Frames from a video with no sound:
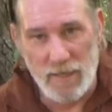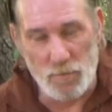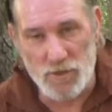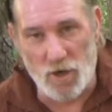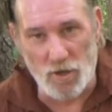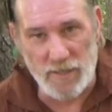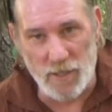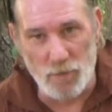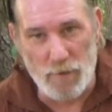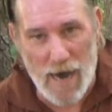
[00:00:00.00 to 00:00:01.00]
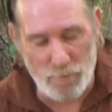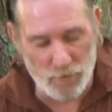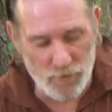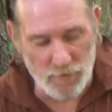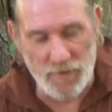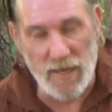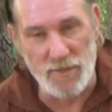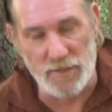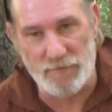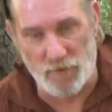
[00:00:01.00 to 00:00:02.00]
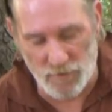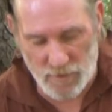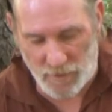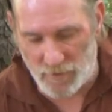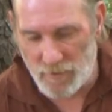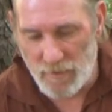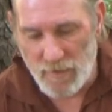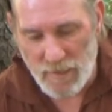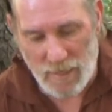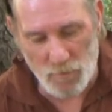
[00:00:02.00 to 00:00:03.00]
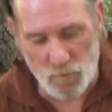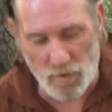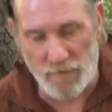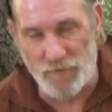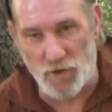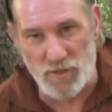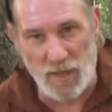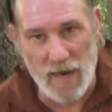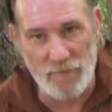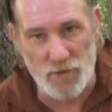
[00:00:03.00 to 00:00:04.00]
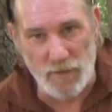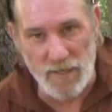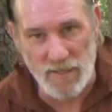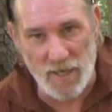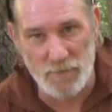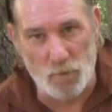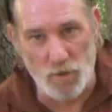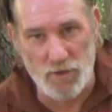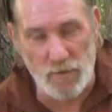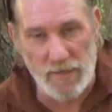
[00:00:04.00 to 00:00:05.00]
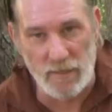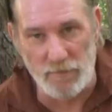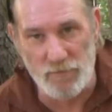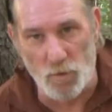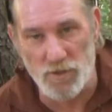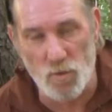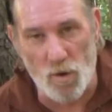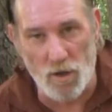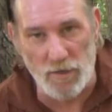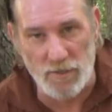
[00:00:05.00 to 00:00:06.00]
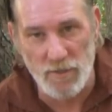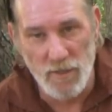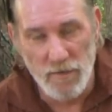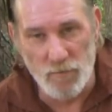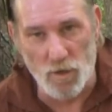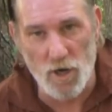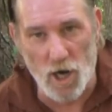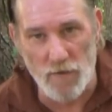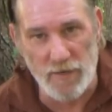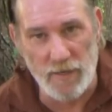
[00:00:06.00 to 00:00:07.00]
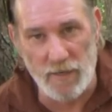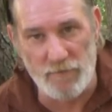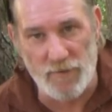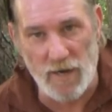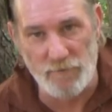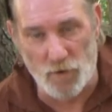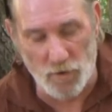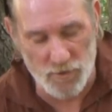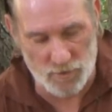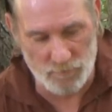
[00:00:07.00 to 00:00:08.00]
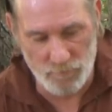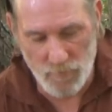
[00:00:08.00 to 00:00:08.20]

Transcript: It was called yellow poplar during the days of the frontier. It was one of the first live trees exported to England for its qualities for carving and fine furniture.